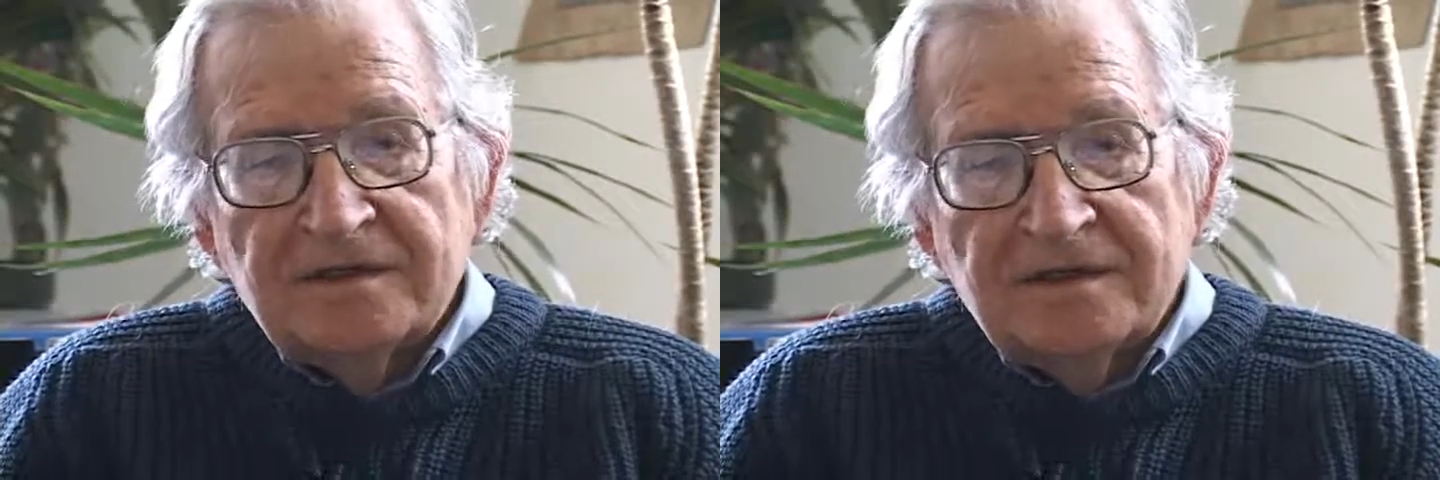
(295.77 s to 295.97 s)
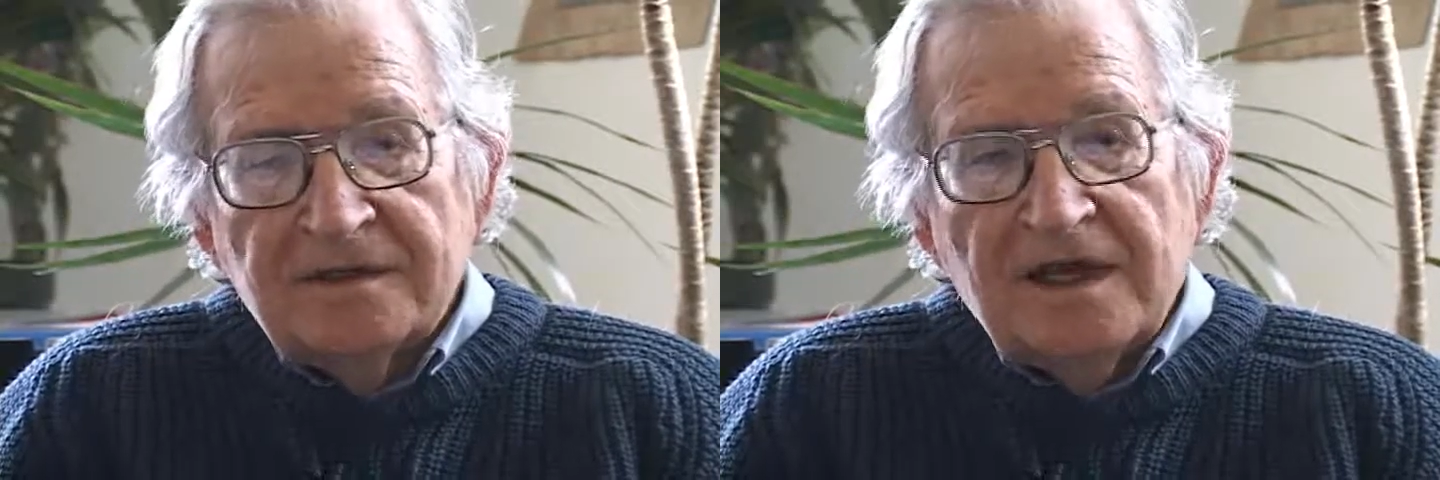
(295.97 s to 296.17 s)

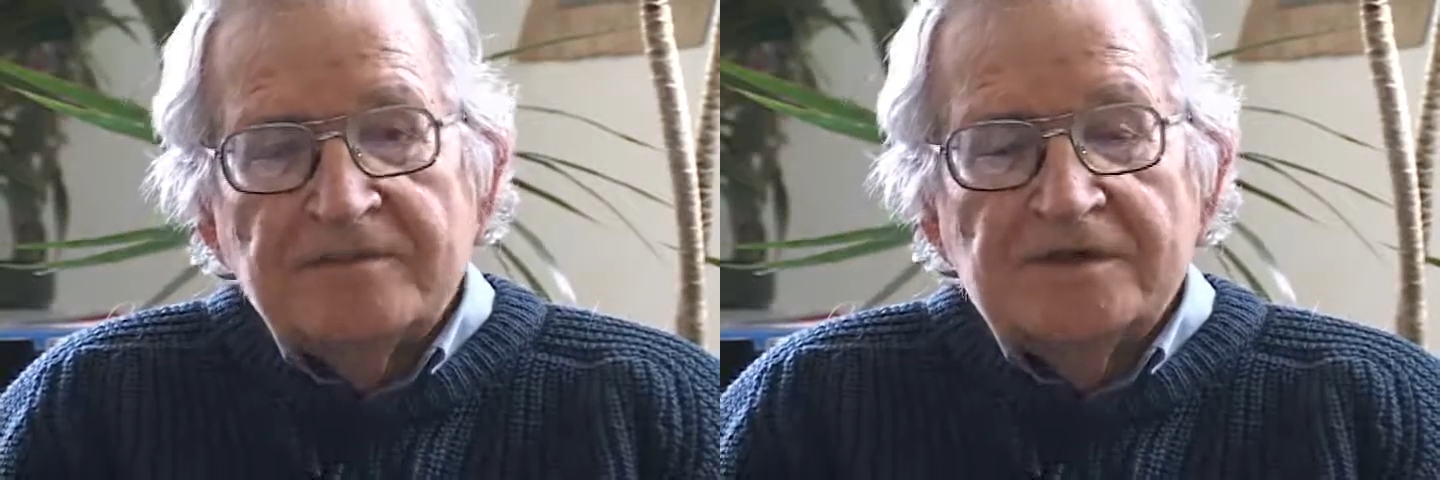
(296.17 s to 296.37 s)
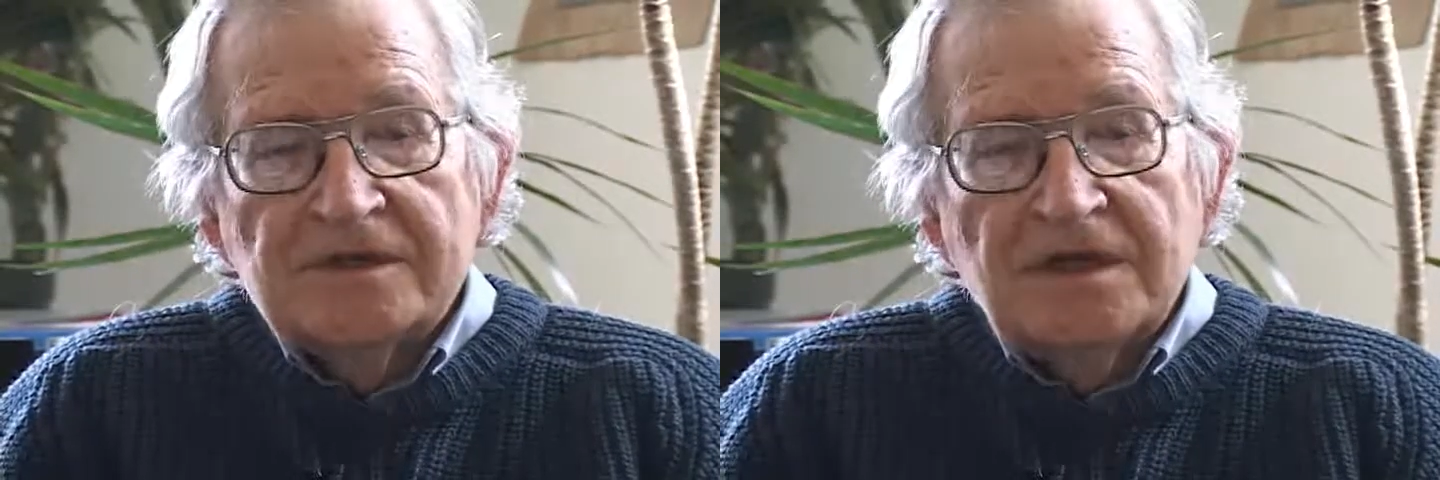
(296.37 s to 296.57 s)

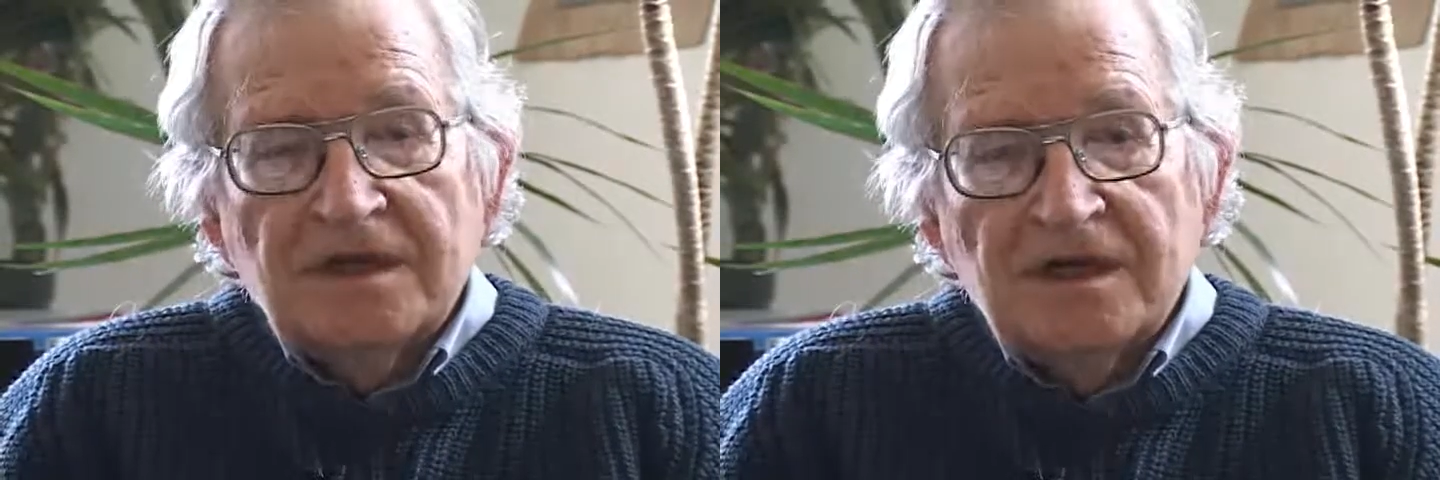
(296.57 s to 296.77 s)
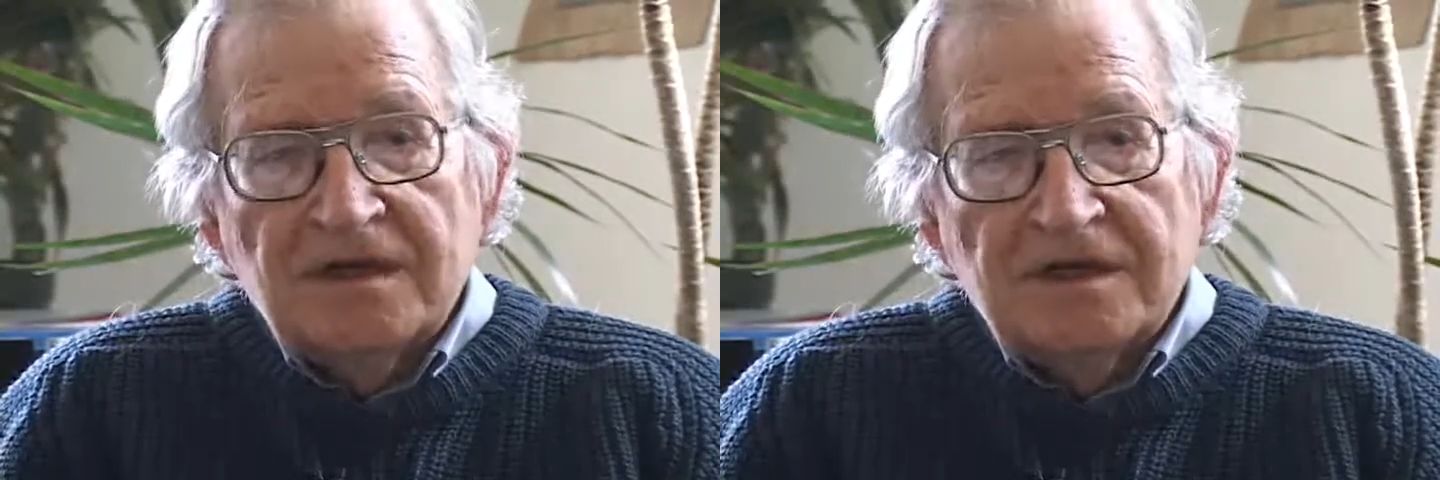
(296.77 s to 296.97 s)
collapses into
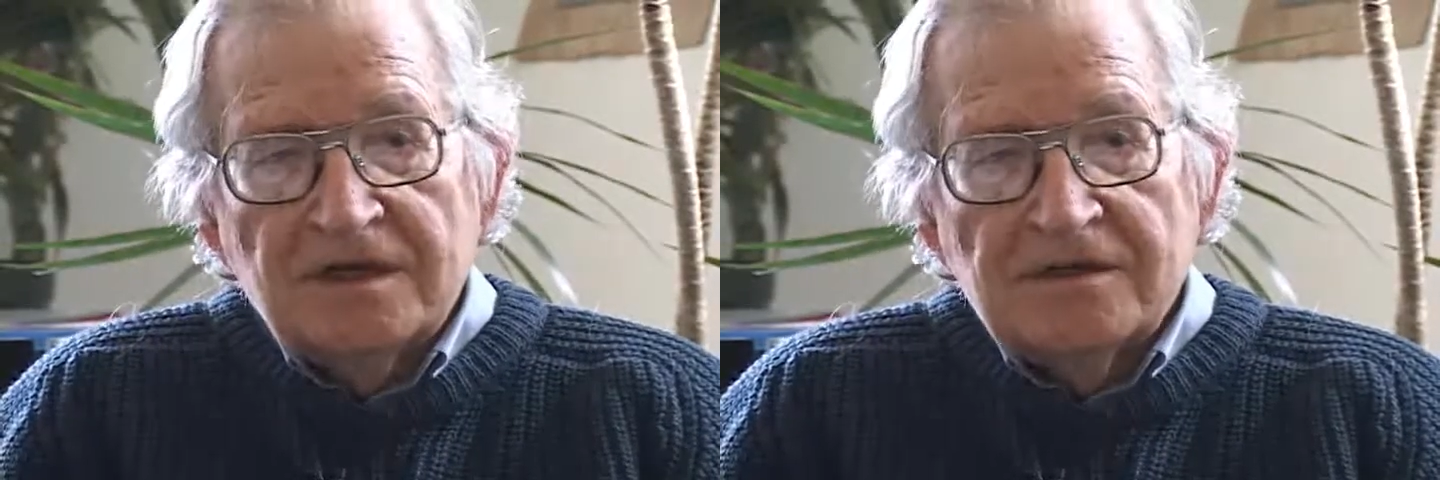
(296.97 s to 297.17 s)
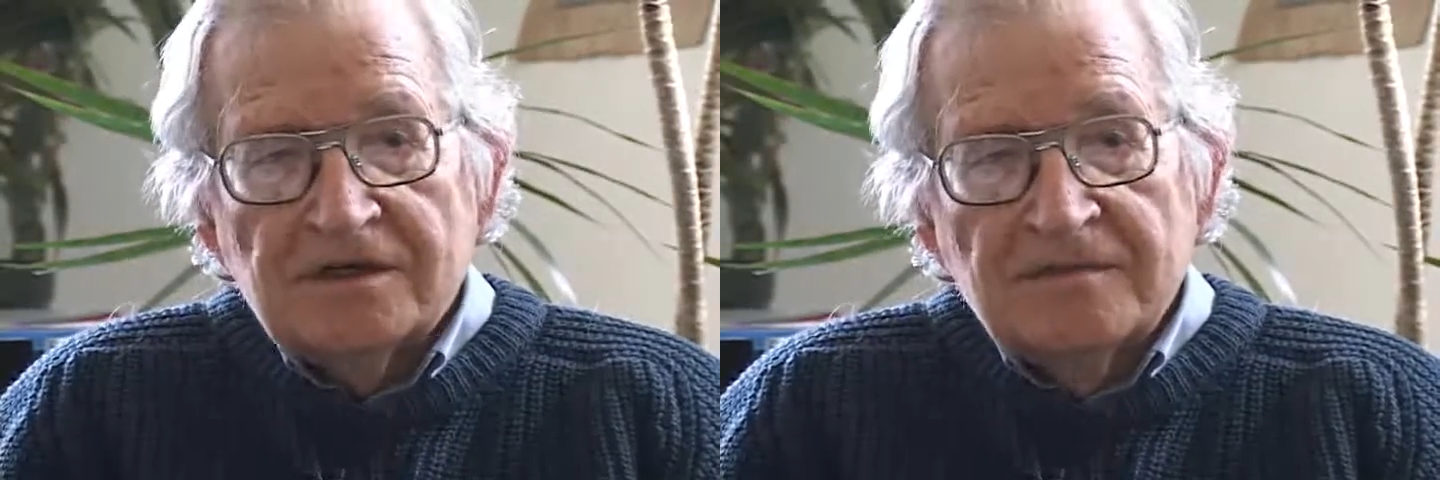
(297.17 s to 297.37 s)

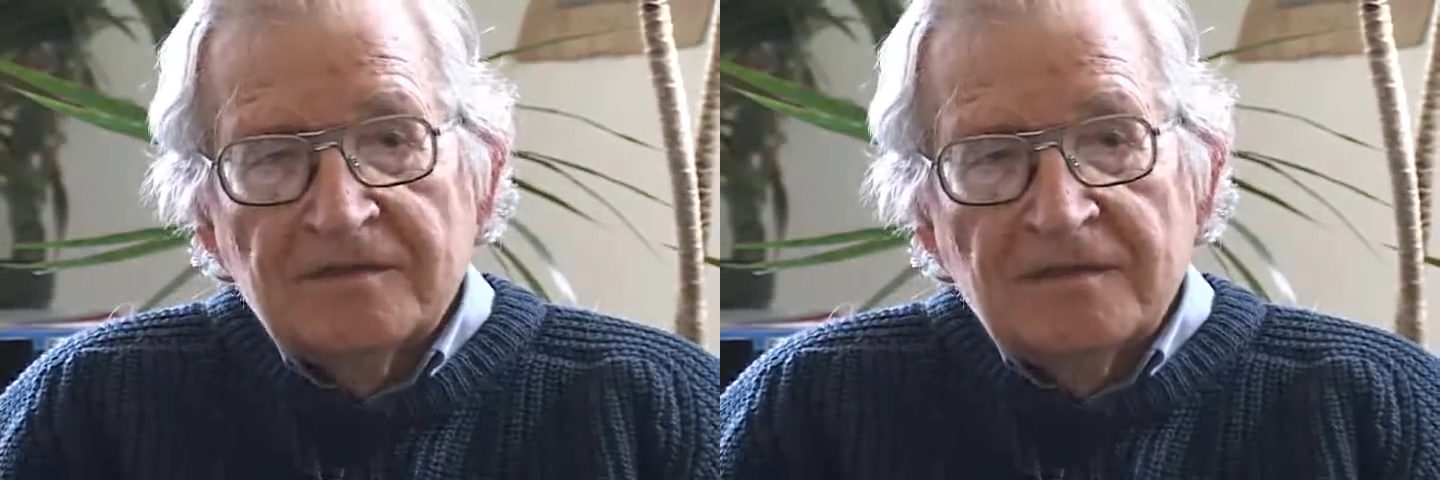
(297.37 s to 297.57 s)
chaos,